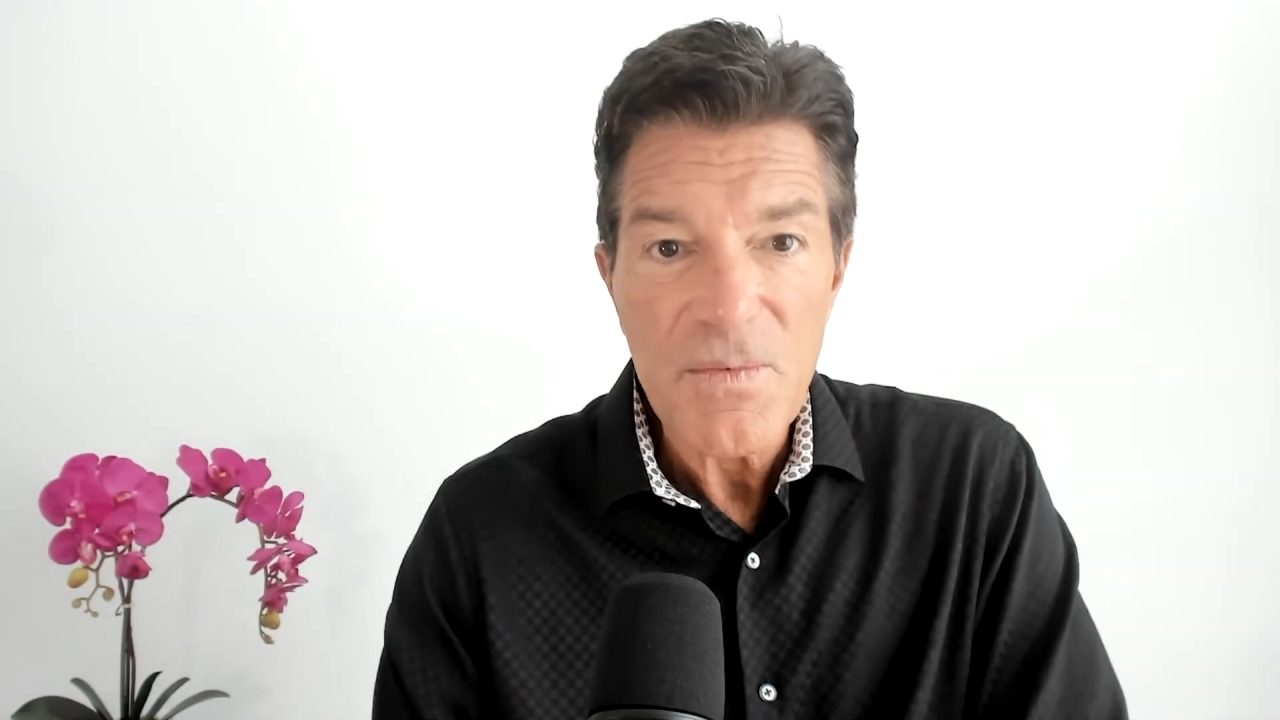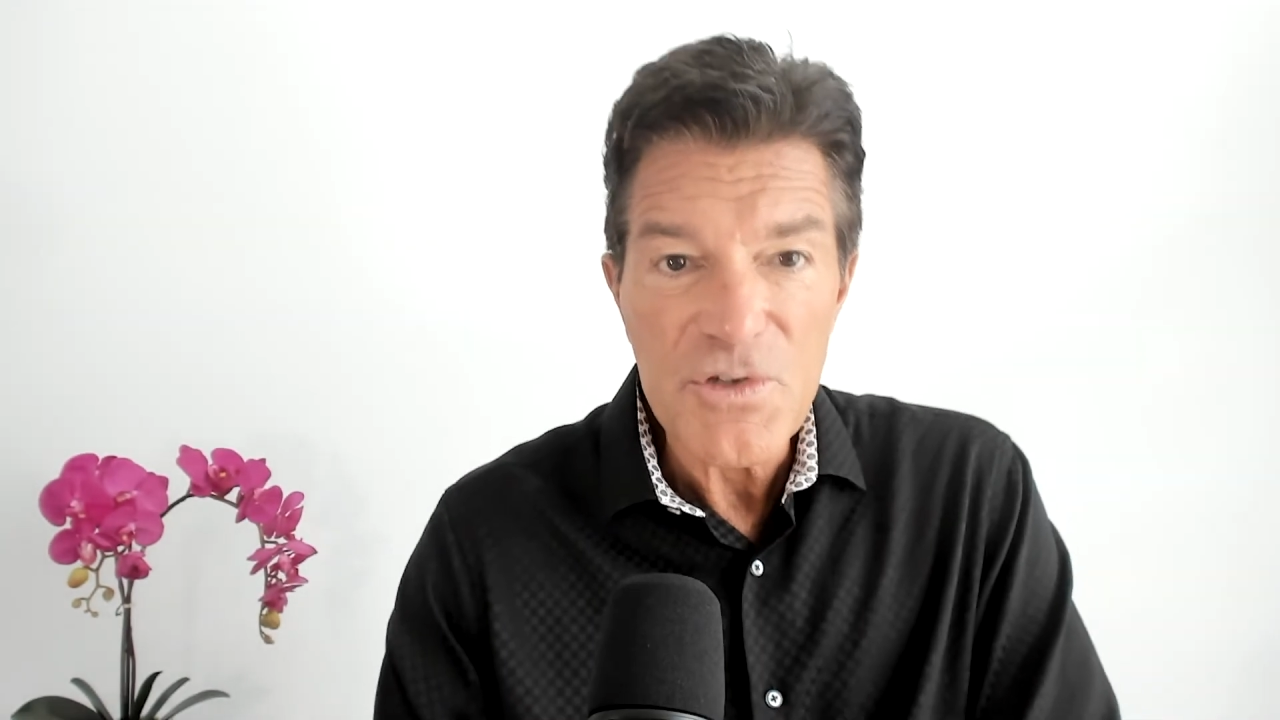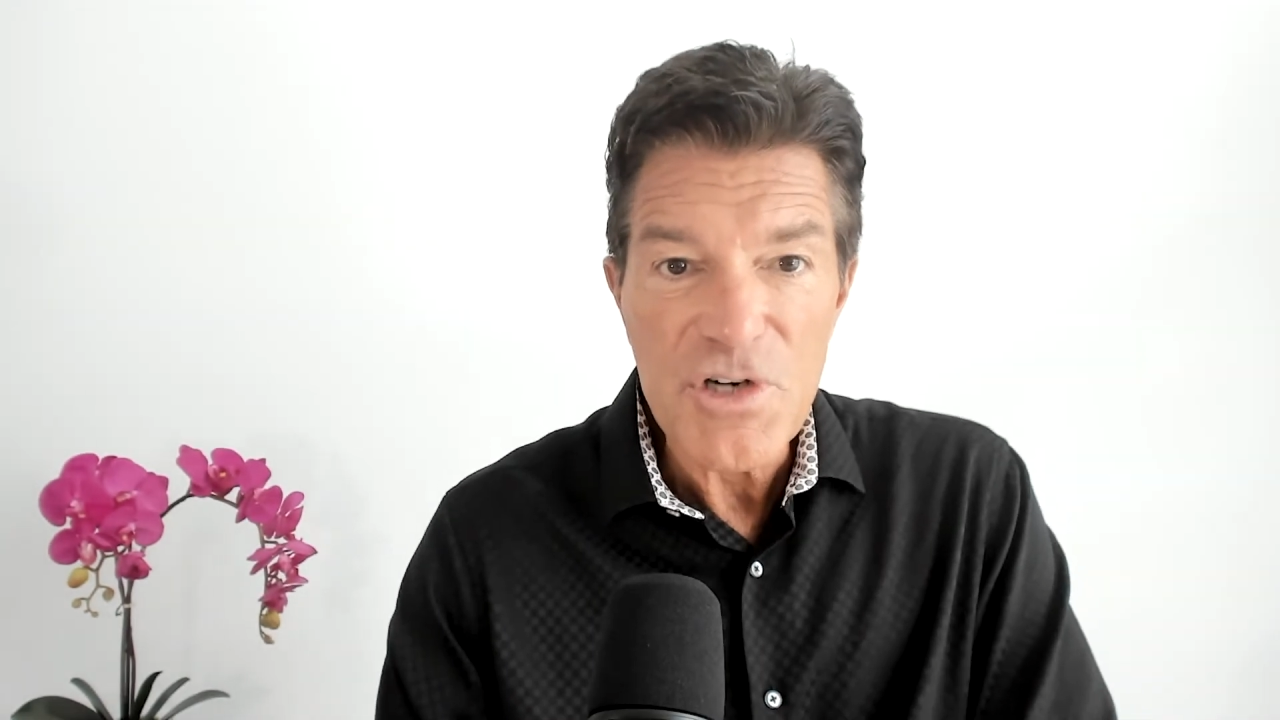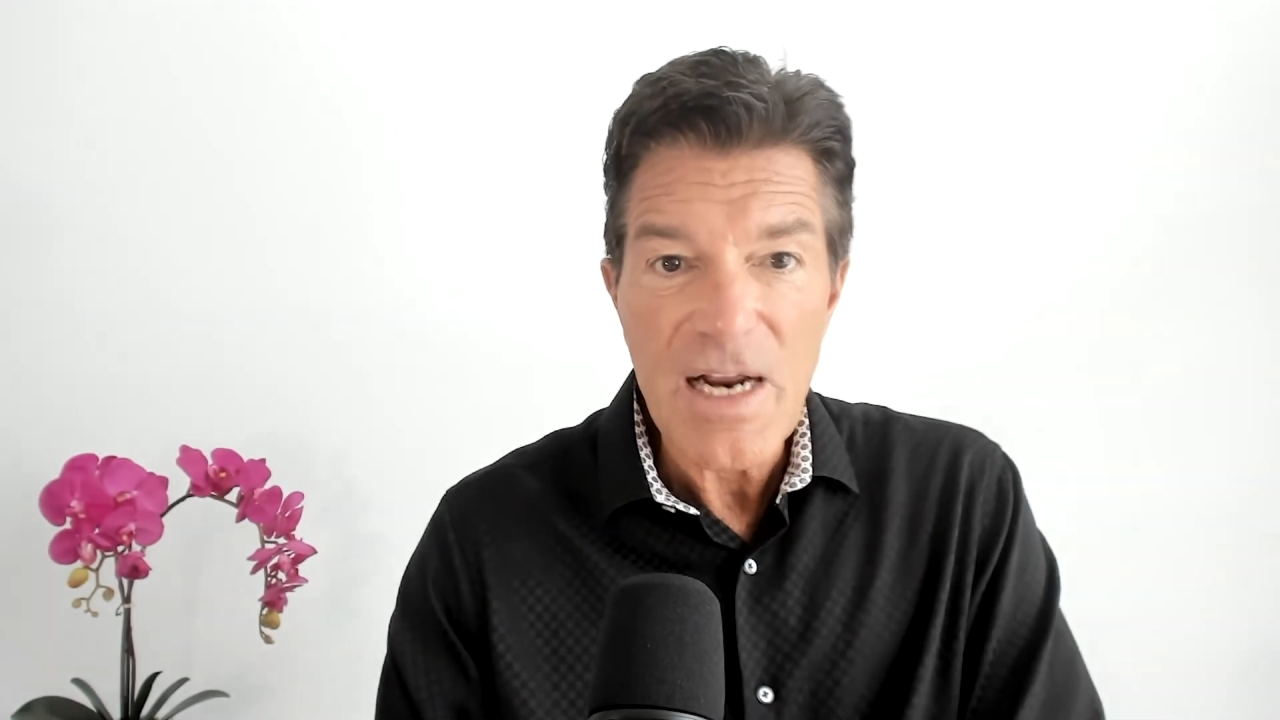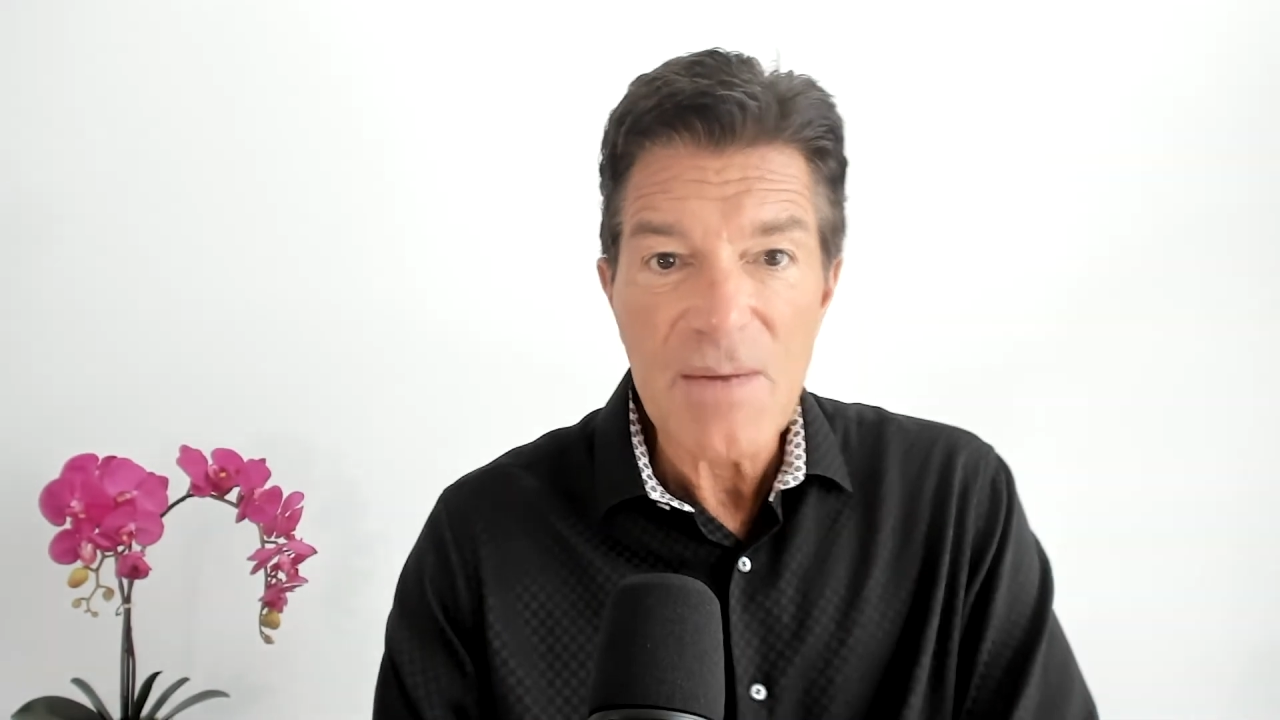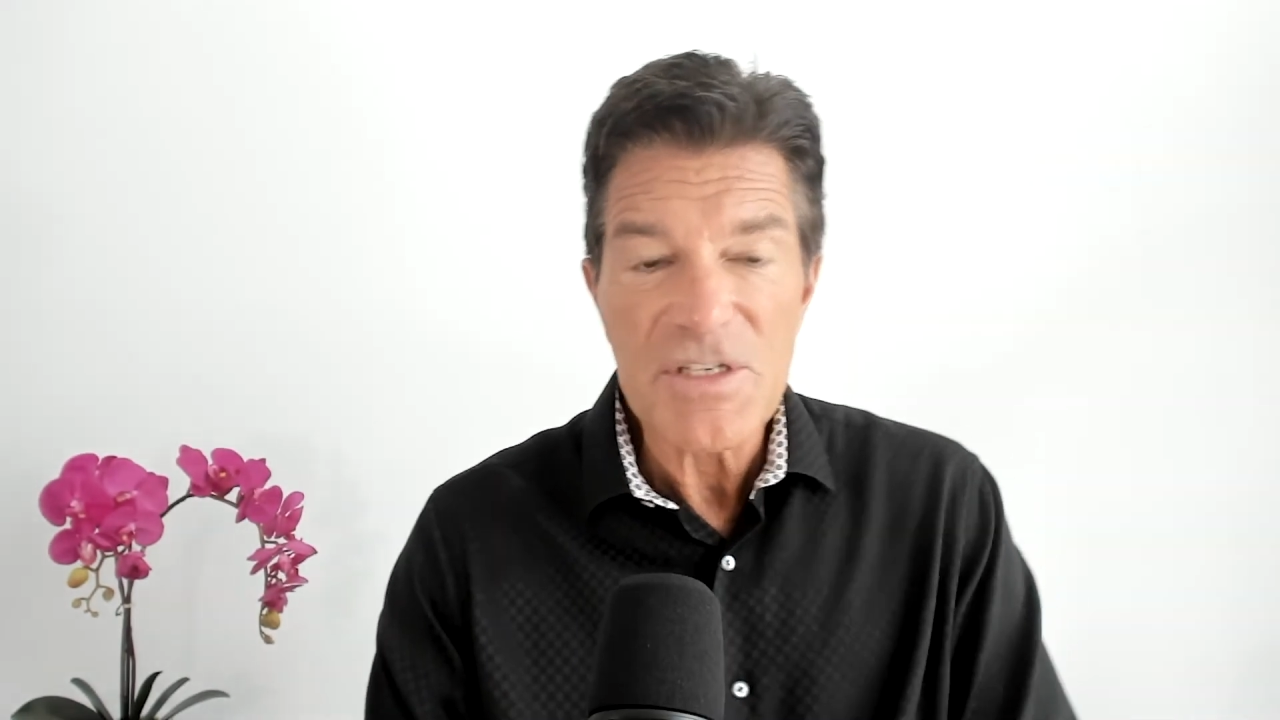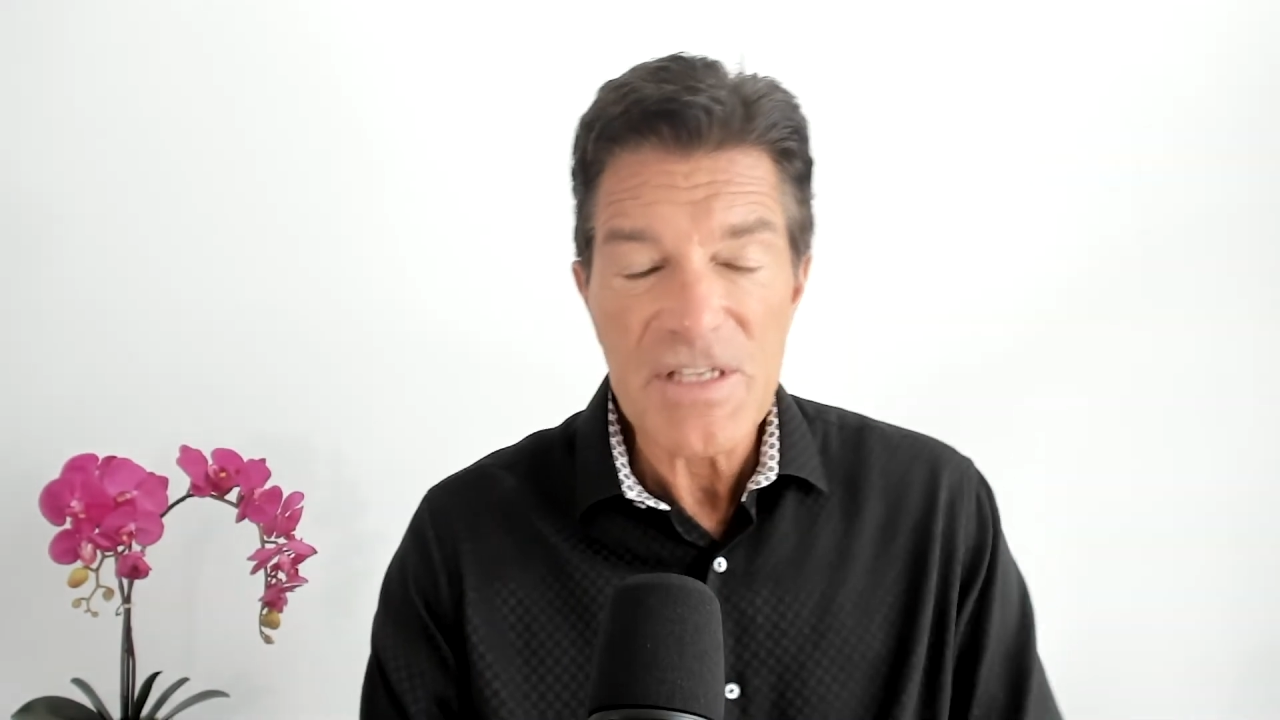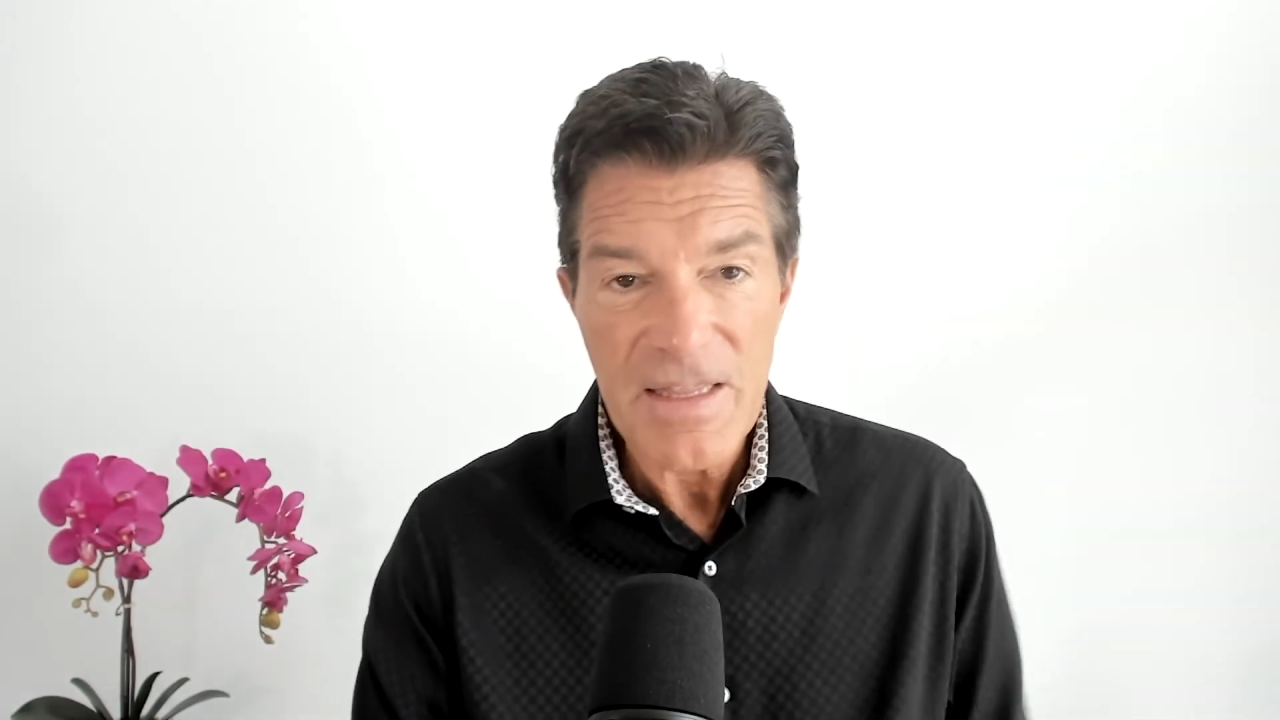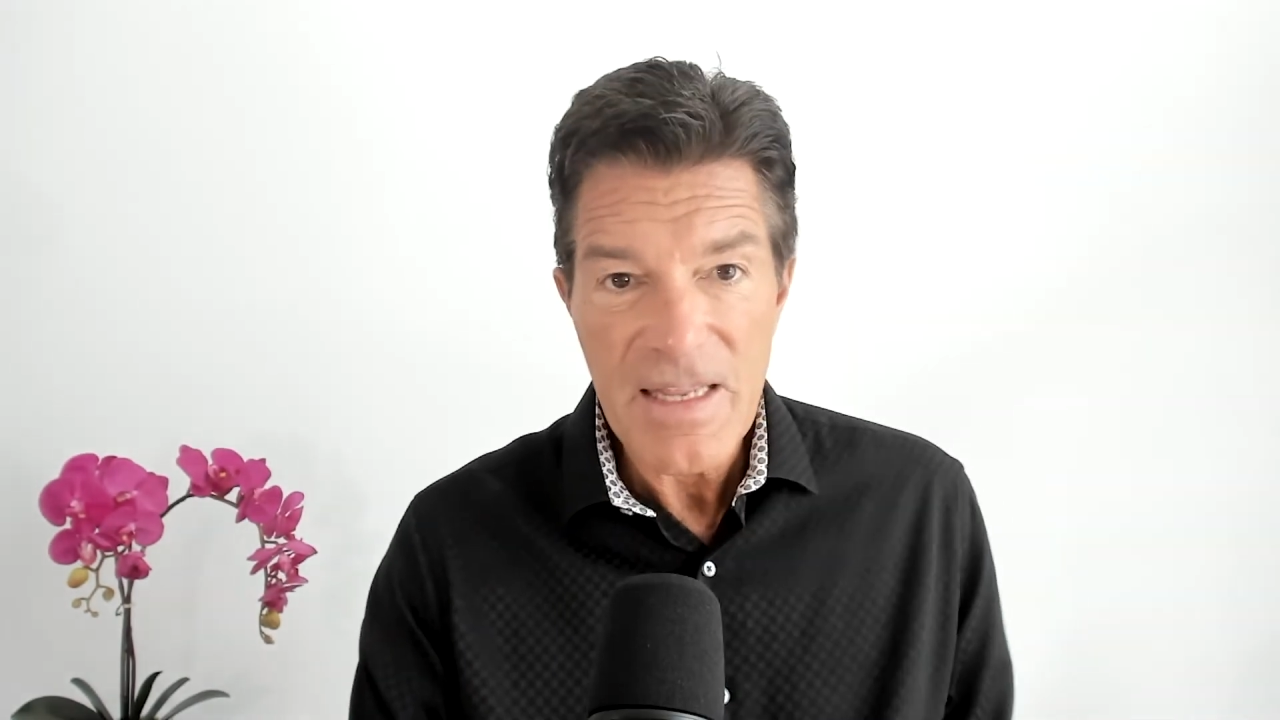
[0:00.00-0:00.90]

jobs that